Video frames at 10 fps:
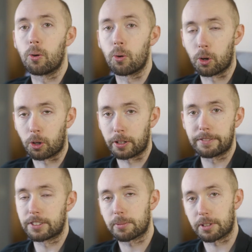or
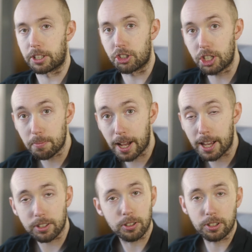even some of the G
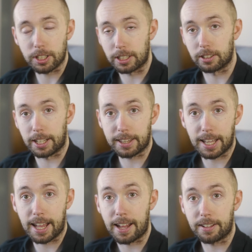Masters, things like
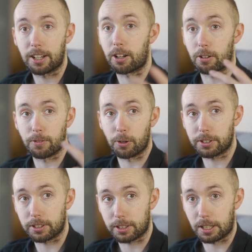that. The
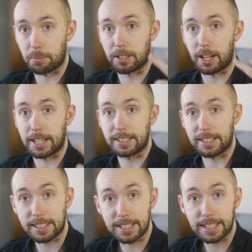autofocus is going to be nice
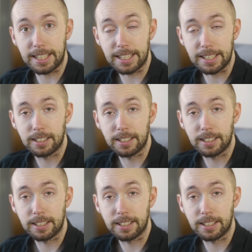and sticky,